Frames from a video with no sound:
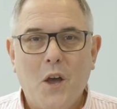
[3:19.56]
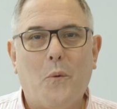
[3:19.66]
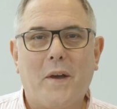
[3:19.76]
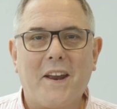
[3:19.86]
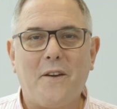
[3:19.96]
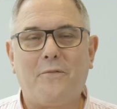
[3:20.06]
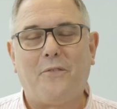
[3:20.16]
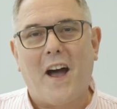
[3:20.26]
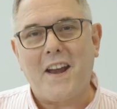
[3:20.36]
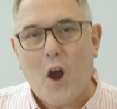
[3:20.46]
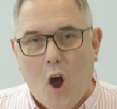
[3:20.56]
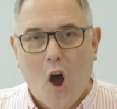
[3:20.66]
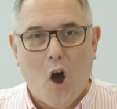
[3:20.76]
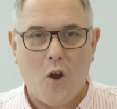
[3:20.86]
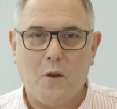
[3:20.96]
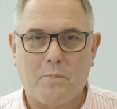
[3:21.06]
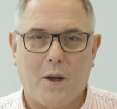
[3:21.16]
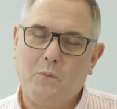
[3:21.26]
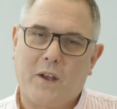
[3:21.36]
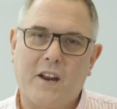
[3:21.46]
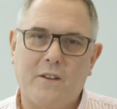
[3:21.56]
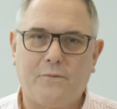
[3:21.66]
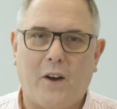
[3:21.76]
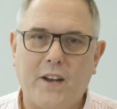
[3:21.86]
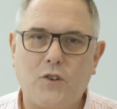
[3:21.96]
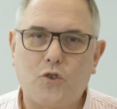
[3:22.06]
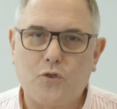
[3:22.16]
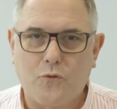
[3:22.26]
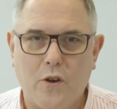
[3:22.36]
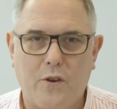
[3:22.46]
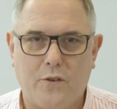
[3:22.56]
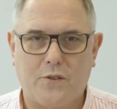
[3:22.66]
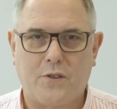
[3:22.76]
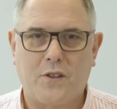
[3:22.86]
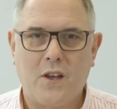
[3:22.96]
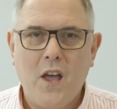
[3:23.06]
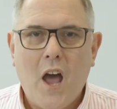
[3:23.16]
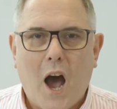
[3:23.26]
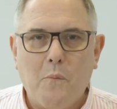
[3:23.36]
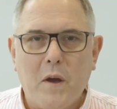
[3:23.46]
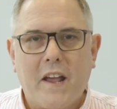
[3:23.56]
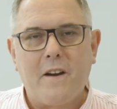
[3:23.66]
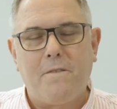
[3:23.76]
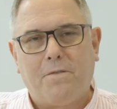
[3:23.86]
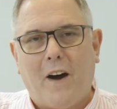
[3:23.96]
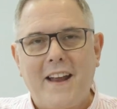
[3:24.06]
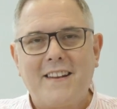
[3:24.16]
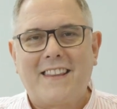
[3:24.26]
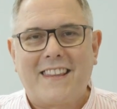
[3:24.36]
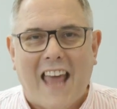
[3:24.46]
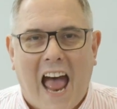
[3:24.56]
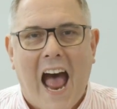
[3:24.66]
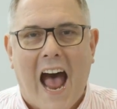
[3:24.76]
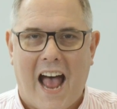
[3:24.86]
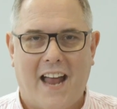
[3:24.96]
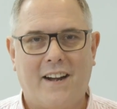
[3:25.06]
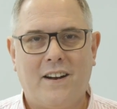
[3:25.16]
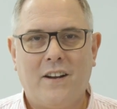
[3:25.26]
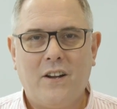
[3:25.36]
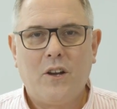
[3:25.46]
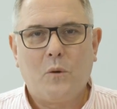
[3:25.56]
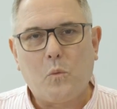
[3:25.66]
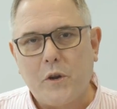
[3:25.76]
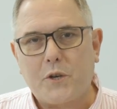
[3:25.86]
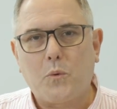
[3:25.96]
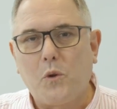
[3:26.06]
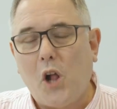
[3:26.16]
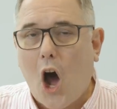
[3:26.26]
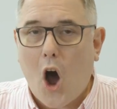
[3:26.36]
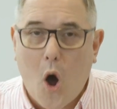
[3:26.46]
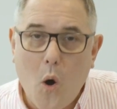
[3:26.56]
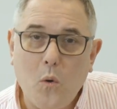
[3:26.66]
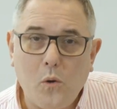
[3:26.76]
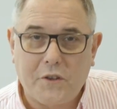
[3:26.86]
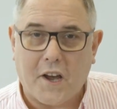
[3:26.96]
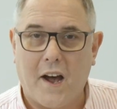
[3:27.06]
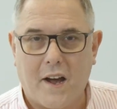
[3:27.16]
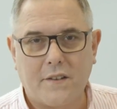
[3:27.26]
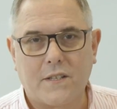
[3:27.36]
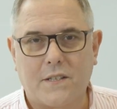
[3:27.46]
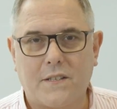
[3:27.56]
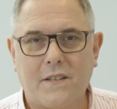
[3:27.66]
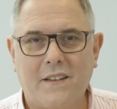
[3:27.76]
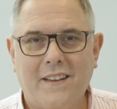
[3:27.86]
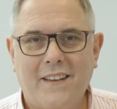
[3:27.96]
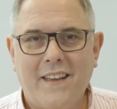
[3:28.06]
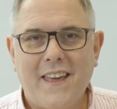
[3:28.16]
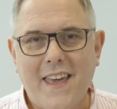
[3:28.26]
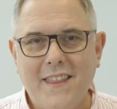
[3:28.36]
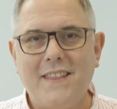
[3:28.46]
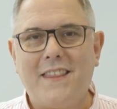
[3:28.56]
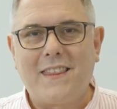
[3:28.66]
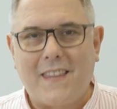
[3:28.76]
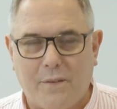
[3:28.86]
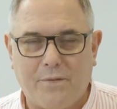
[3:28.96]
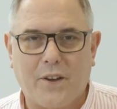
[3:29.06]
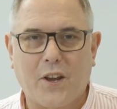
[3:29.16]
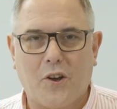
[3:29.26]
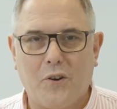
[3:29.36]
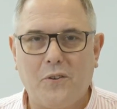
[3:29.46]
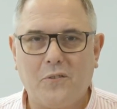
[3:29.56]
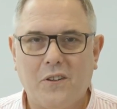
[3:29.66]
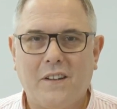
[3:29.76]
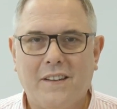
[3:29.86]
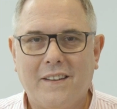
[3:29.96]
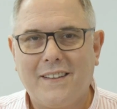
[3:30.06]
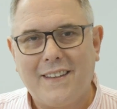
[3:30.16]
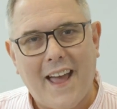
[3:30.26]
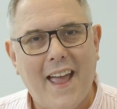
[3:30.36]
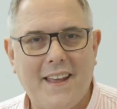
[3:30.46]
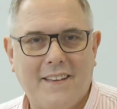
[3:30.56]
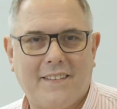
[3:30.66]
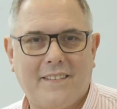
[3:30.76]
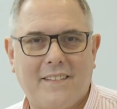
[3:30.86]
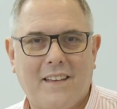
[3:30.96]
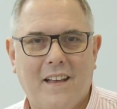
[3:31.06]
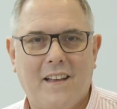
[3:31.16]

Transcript: We're going to find hope and we're going to find truth. And we're going to find that which will hold us in difficult days.